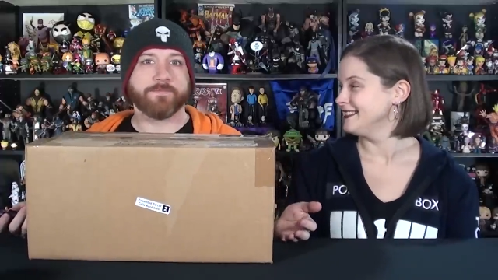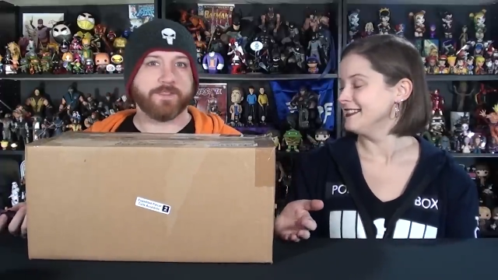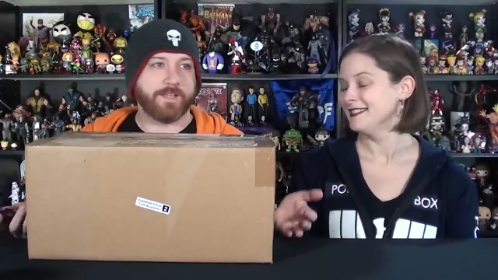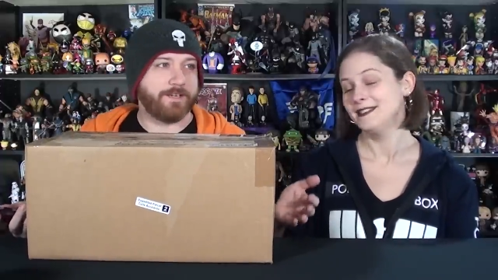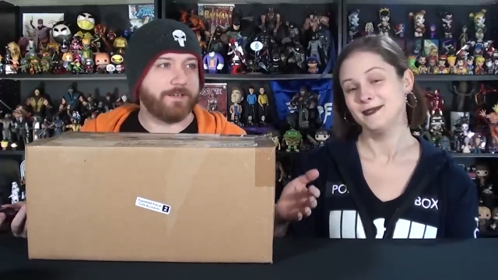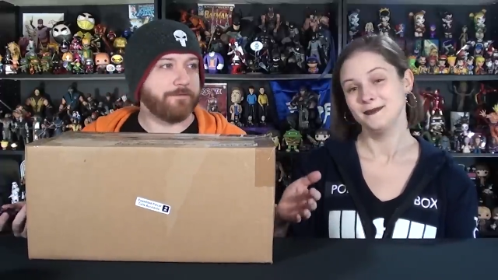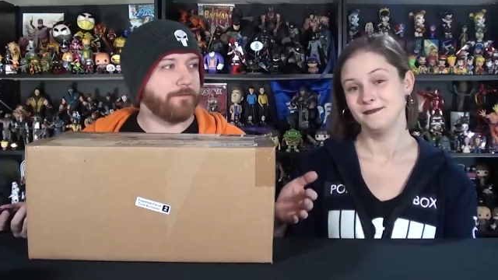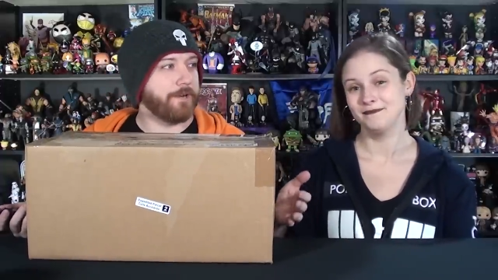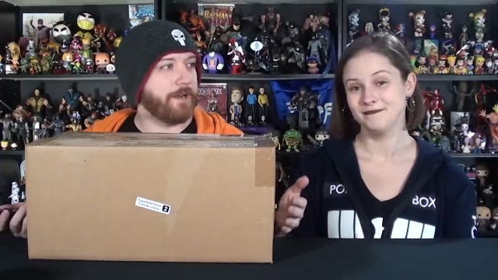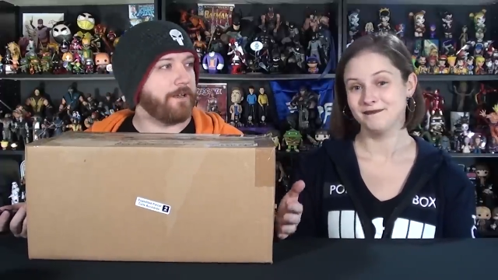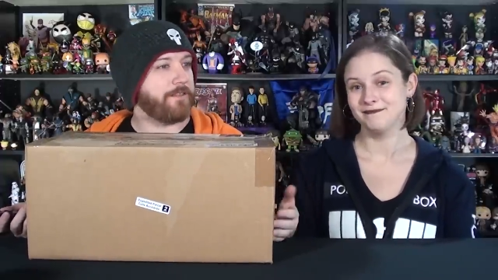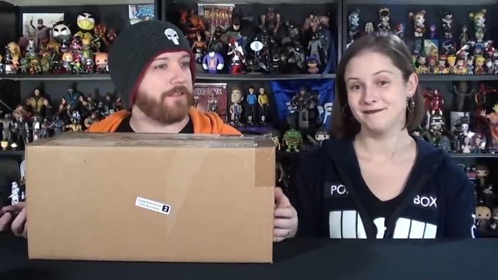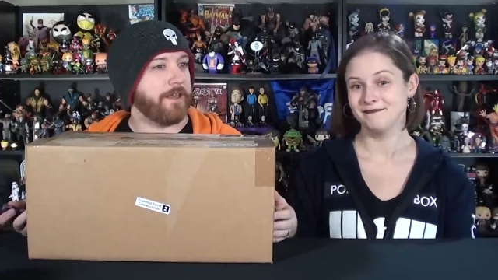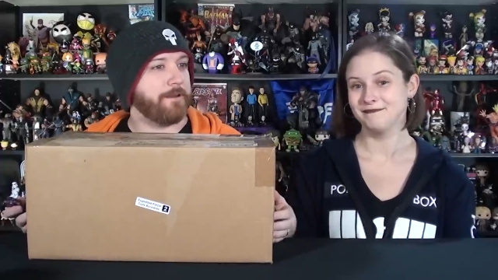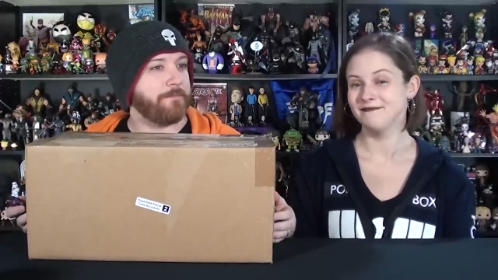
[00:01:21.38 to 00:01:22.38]
Speaker 1: like, when I
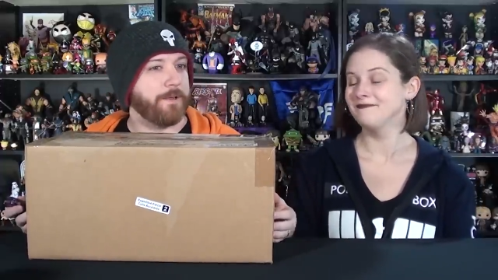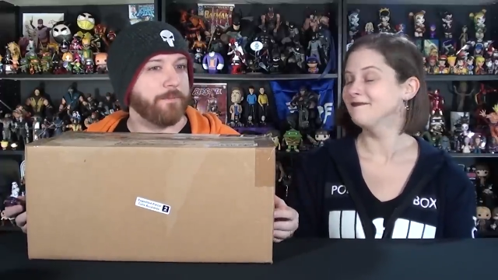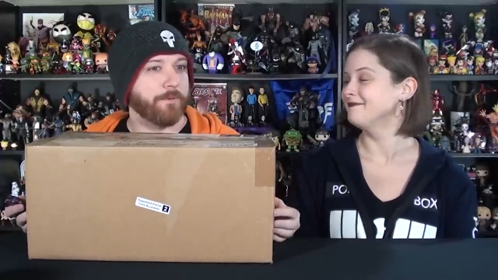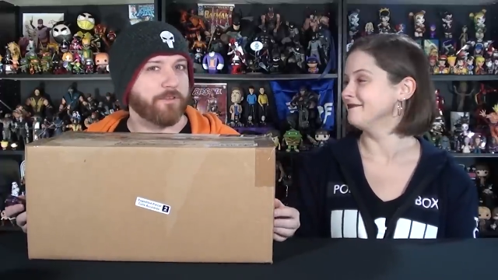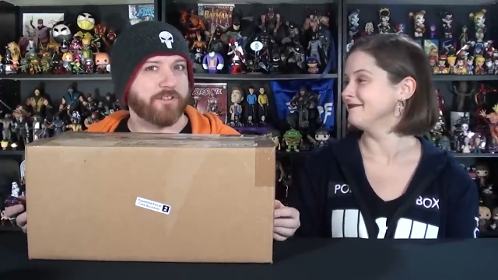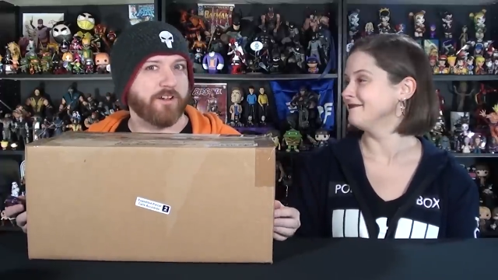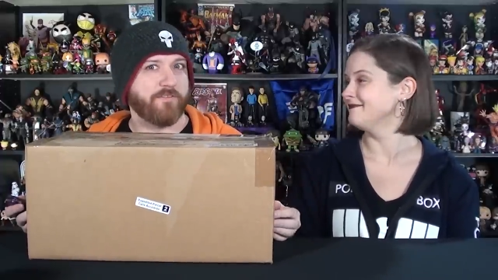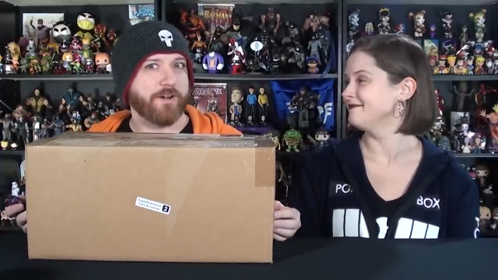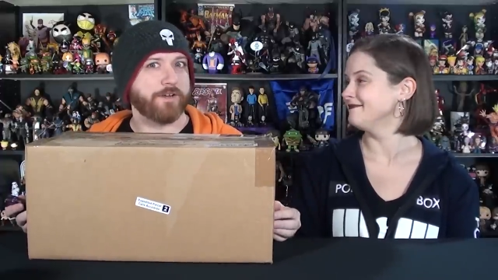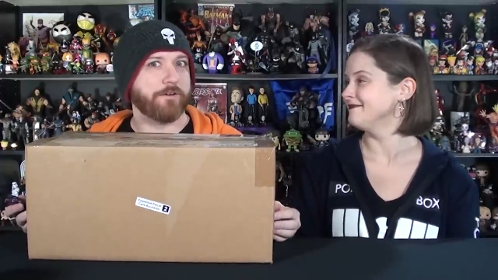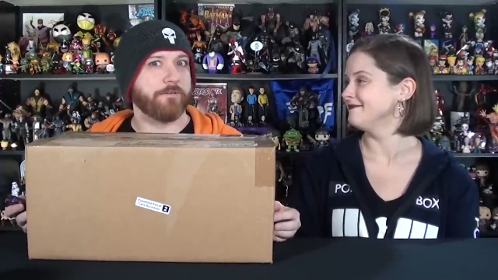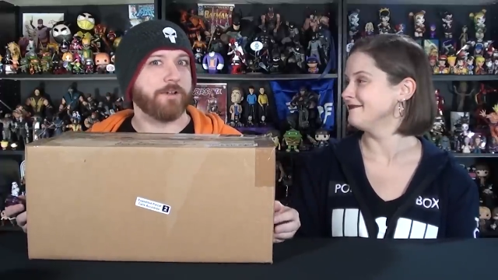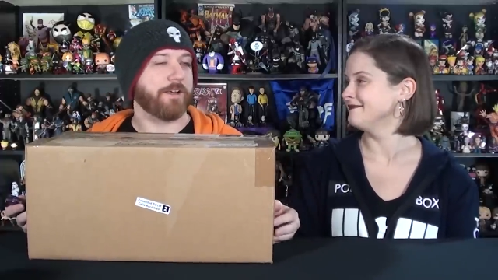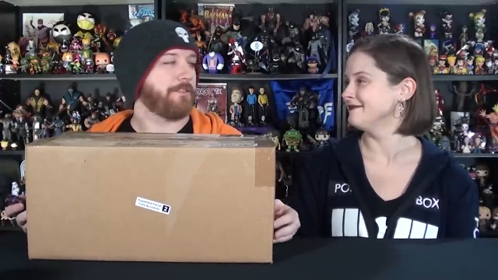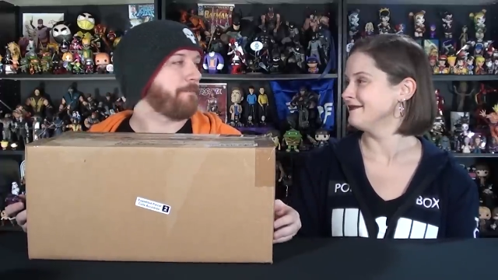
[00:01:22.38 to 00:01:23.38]
send people stuff, I
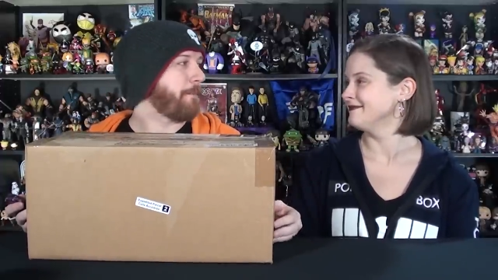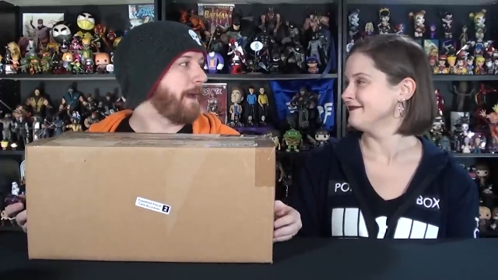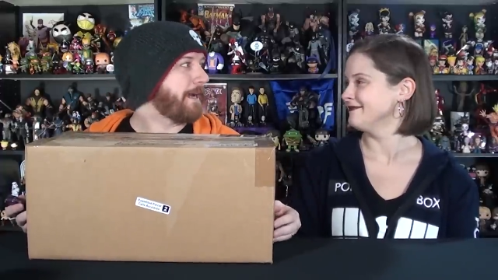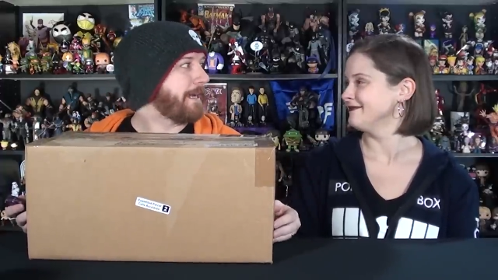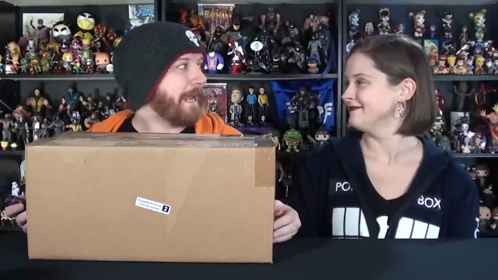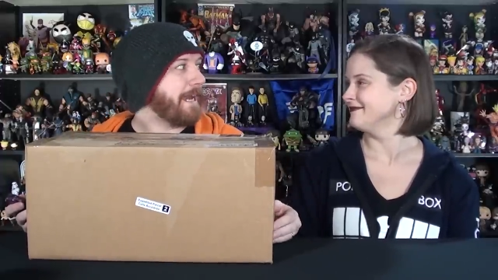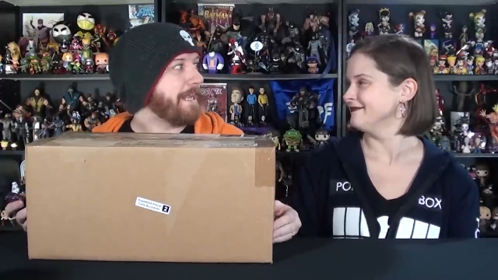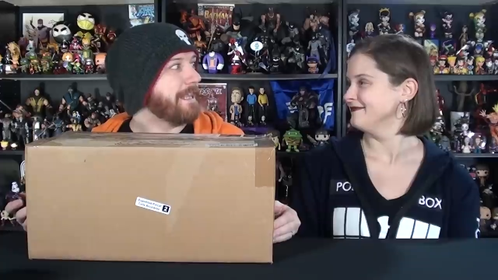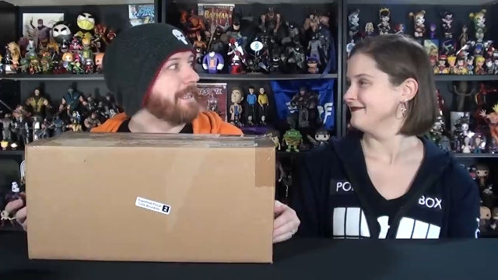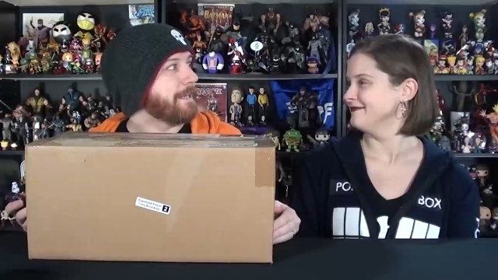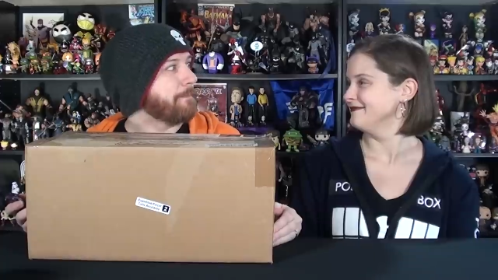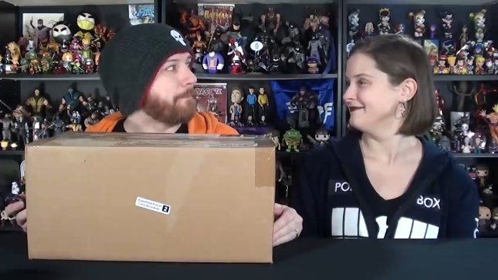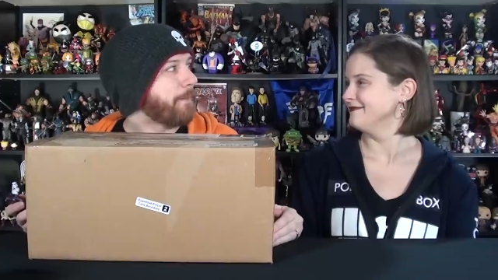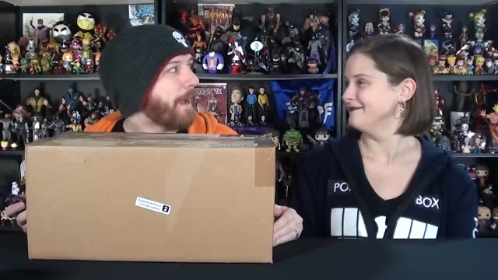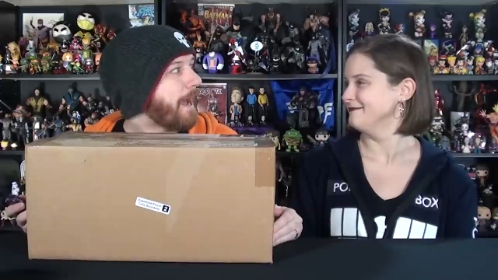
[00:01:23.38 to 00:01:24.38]
don't expect
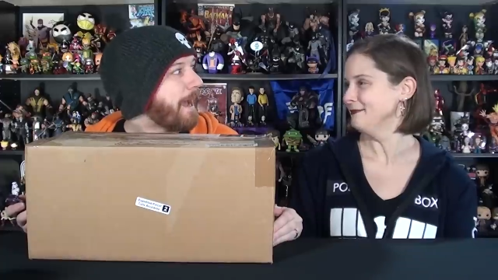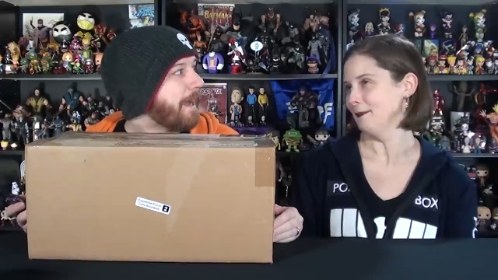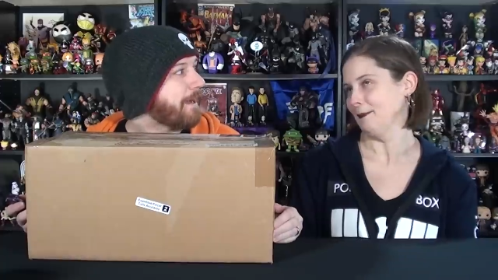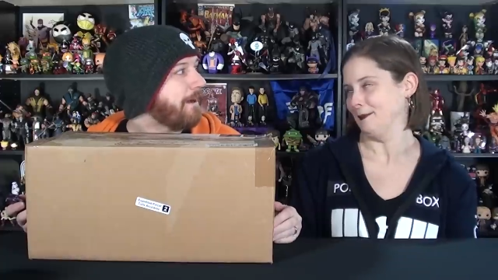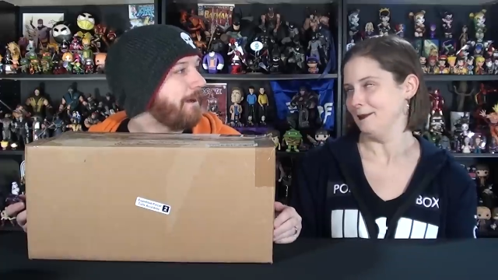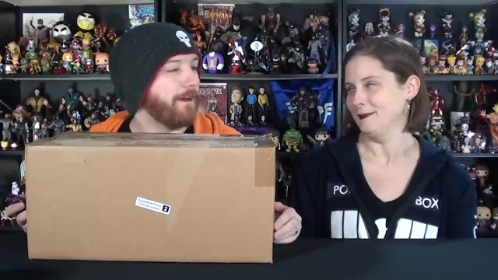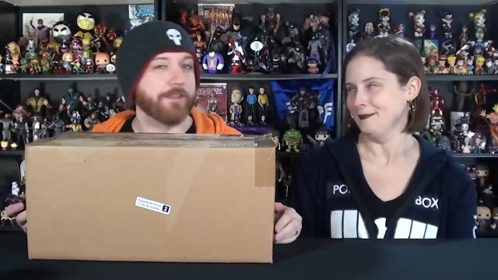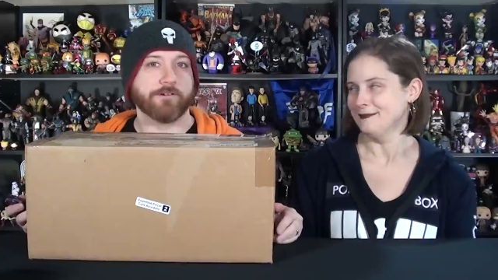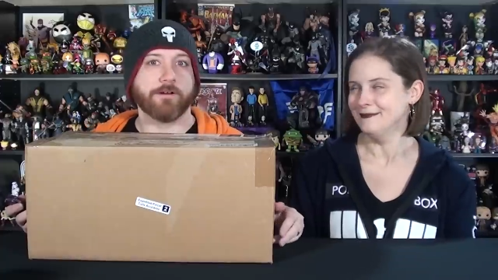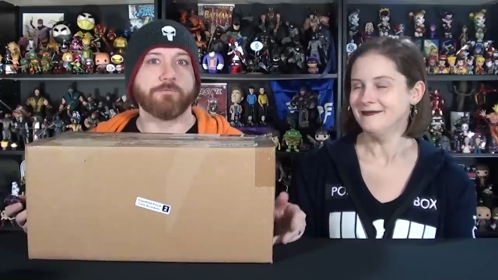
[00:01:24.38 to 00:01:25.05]
anything back either.